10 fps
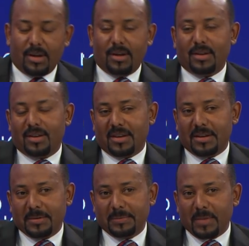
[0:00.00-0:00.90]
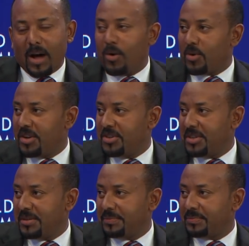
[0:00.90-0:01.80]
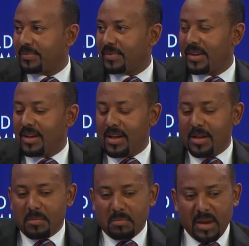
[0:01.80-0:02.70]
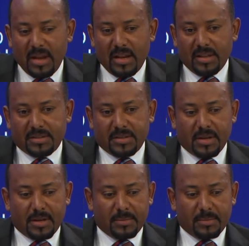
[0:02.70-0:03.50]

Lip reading: in our region, mainly it's